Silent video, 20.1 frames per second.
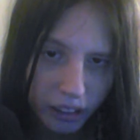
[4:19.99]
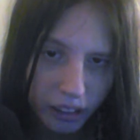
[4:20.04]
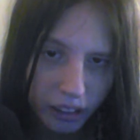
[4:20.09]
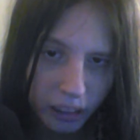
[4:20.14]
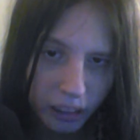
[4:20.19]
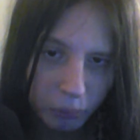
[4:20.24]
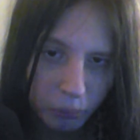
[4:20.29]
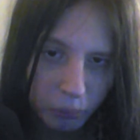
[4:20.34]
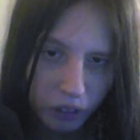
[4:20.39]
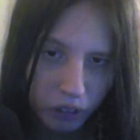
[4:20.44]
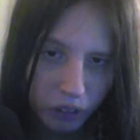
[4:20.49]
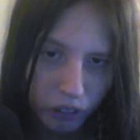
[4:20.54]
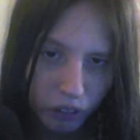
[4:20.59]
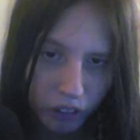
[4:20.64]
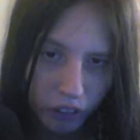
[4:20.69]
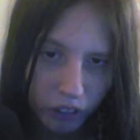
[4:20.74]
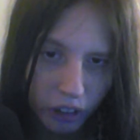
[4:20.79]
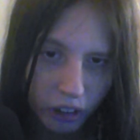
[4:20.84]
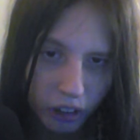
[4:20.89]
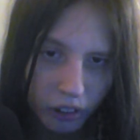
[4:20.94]

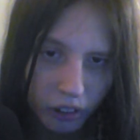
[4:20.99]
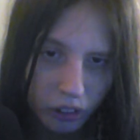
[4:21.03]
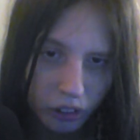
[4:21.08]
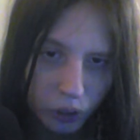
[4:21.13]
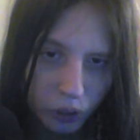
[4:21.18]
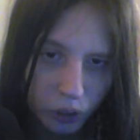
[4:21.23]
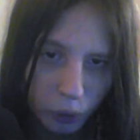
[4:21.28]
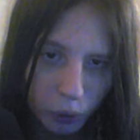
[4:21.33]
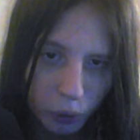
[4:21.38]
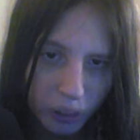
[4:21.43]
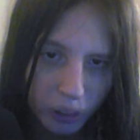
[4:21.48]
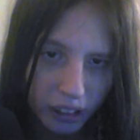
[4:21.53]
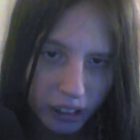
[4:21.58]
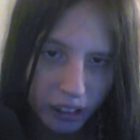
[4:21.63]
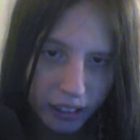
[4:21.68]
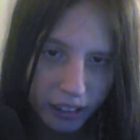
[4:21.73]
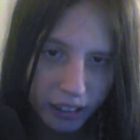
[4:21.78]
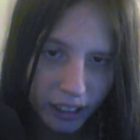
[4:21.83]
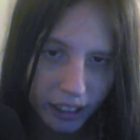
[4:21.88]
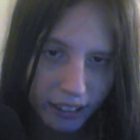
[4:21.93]
Gebura to
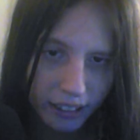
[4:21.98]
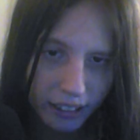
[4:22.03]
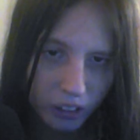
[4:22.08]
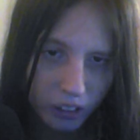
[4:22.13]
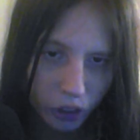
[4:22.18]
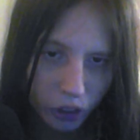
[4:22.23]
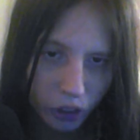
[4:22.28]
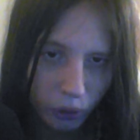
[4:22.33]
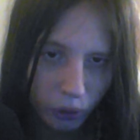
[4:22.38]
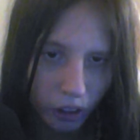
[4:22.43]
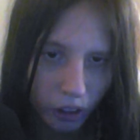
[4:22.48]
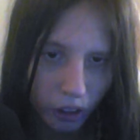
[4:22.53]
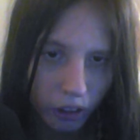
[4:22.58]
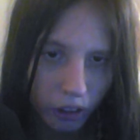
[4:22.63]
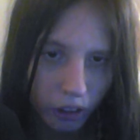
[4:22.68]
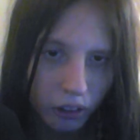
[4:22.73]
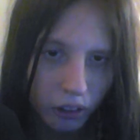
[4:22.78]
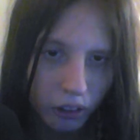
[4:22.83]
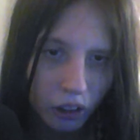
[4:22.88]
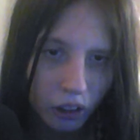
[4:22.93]

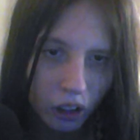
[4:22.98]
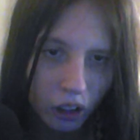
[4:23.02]
Gedula,